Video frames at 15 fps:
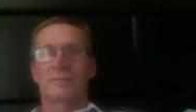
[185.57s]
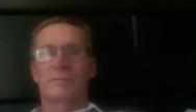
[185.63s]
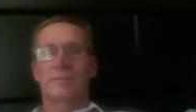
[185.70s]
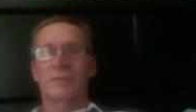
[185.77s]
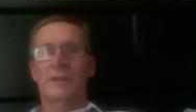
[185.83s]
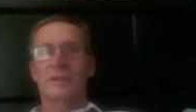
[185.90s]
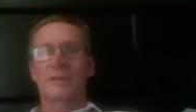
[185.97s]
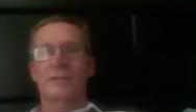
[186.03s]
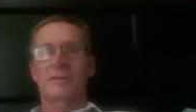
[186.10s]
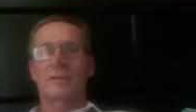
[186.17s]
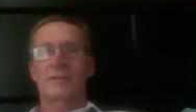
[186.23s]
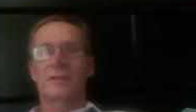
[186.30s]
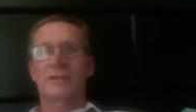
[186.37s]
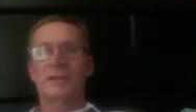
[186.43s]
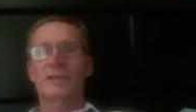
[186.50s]
but
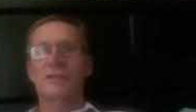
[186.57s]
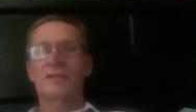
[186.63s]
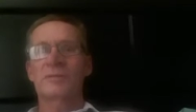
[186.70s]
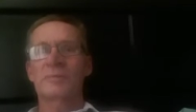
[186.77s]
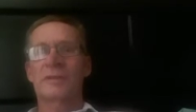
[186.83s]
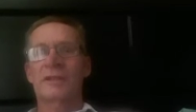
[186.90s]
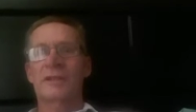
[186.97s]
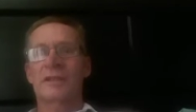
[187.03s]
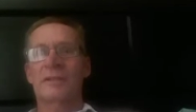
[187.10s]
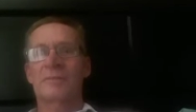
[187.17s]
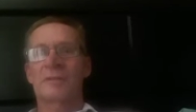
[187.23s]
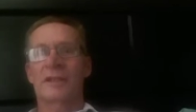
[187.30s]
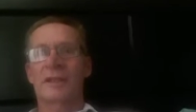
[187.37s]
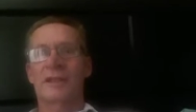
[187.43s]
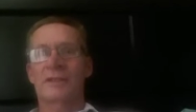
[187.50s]
attendance
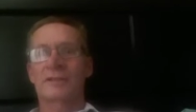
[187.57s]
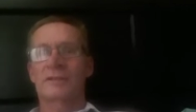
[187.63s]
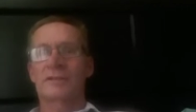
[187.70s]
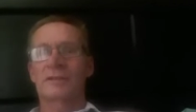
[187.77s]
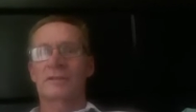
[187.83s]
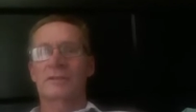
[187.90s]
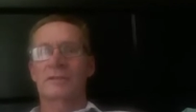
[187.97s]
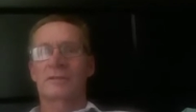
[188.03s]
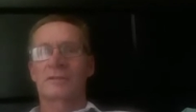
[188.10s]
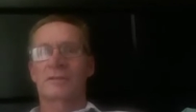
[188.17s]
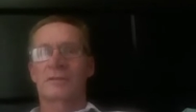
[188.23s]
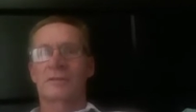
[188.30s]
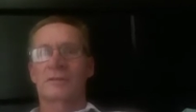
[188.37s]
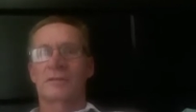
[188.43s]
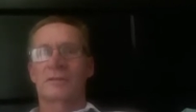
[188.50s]
became less
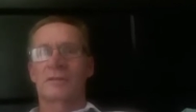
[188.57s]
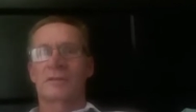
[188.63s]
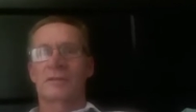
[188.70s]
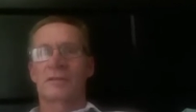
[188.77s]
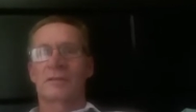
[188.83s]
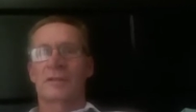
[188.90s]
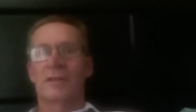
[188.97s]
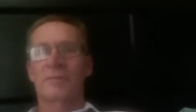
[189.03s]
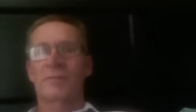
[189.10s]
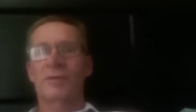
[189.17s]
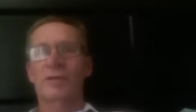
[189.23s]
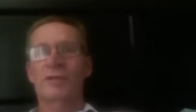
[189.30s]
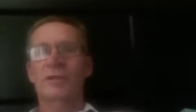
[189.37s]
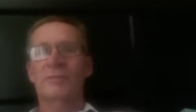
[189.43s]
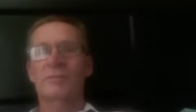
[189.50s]
and
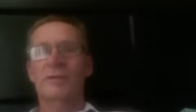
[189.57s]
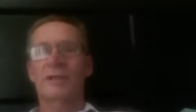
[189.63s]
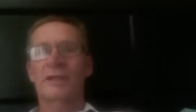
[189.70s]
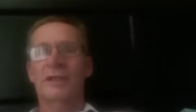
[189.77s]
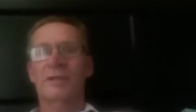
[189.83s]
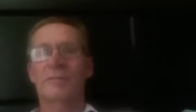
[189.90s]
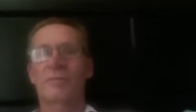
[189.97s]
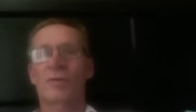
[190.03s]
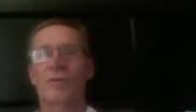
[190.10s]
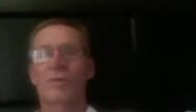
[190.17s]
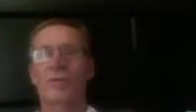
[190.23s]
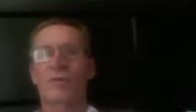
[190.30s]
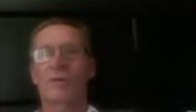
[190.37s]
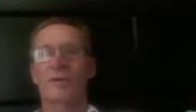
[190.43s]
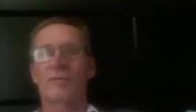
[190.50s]
parking became
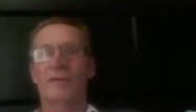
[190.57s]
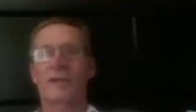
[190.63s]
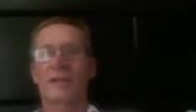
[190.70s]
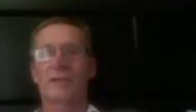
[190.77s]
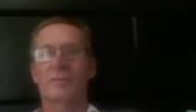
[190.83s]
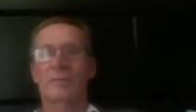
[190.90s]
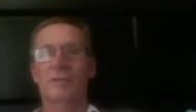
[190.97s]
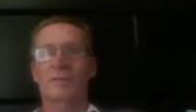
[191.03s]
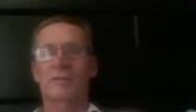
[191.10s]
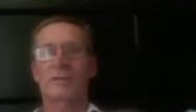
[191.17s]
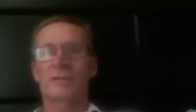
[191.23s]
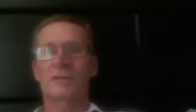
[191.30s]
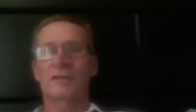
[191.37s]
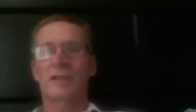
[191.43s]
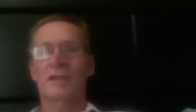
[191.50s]
more available
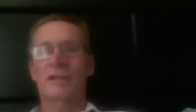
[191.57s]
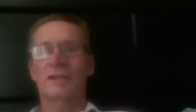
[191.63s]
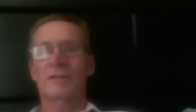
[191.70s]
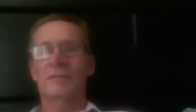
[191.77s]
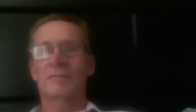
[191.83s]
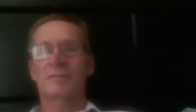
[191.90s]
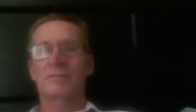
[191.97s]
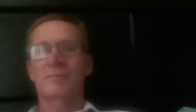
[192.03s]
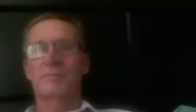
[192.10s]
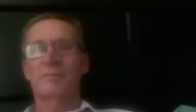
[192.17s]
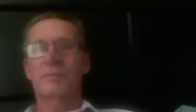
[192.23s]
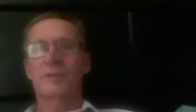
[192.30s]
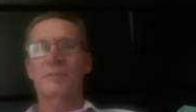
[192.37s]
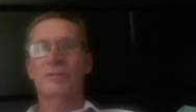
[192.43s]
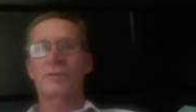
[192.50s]
it's like
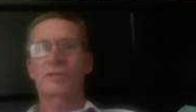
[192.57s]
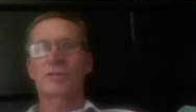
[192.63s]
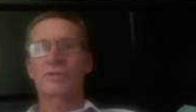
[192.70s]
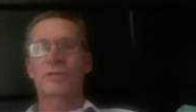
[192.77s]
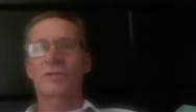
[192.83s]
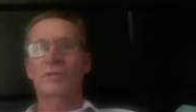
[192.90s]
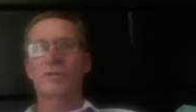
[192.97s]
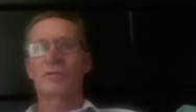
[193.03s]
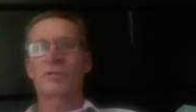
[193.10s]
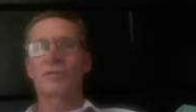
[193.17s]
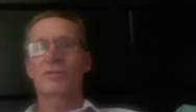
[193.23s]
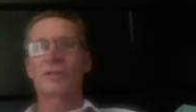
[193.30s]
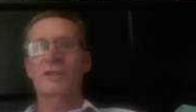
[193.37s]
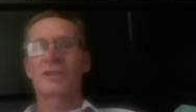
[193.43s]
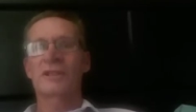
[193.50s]
people just started
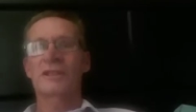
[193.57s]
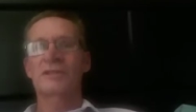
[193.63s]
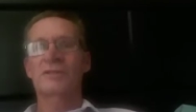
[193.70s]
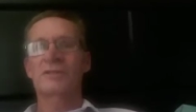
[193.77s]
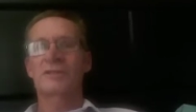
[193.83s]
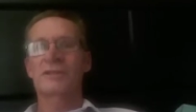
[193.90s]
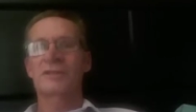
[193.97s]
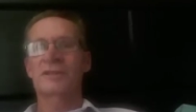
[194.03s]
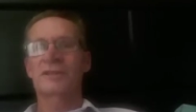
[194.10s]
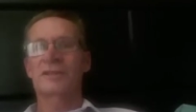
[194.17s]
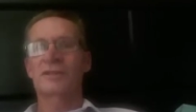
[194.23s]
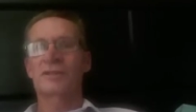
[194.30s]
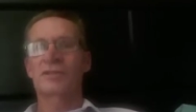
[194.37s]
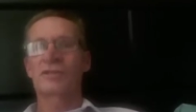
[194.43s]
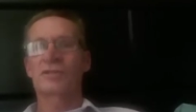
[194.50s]
losing interest in
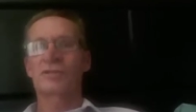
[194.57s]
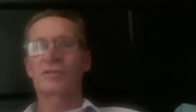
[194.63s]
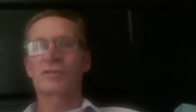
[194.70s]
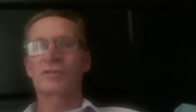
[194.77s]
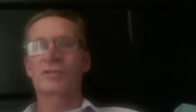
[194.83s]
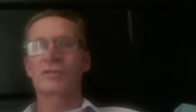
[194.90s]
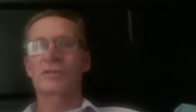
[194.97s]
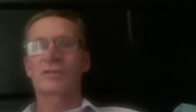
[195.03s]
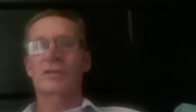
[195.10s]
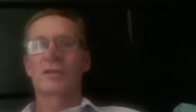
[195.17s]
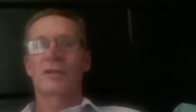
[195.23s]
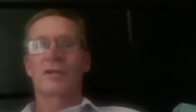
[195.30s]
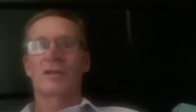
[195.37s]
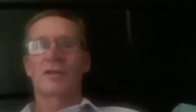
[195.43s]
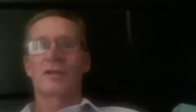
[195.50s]
the church
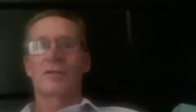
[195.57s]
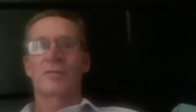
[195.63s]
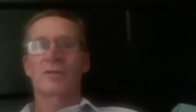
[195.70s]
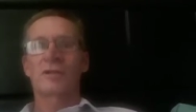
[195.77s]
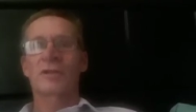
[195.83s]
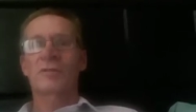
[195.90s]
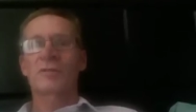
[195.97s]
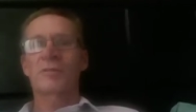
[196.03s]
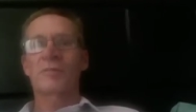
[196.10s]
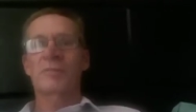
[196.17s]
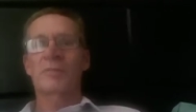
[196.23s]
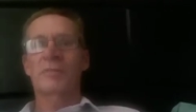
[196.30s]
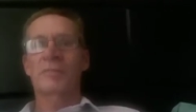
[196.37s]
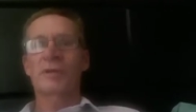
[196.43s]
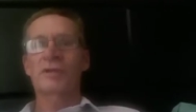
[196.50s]
when there were
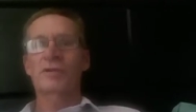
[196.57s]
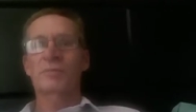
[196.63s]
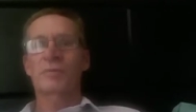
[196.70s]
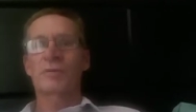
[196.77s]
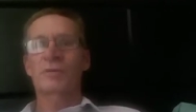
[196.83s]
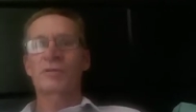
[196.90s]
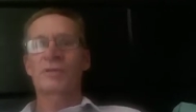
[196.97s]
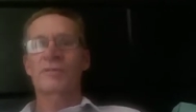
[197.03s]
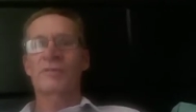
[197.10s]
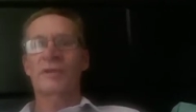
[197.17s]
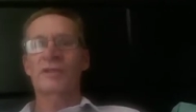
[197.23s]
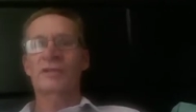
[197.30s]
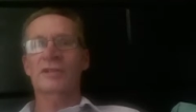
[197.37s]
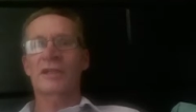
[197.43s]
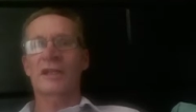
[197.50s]
big sports
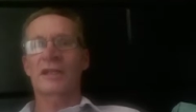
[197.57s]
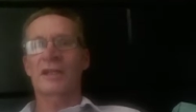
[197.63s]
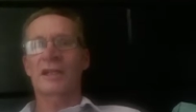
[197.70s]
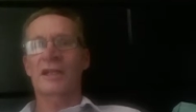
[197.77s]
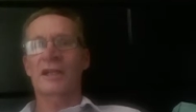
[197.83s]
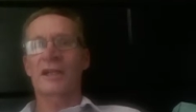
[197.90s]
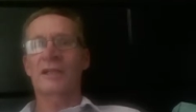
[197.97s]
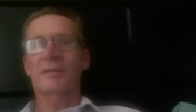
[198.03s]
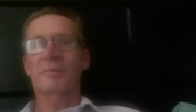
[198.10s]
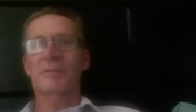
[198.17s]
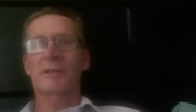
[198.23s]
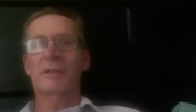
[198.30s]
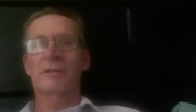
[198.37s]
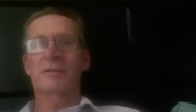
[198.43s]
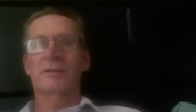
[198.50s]
events like rugby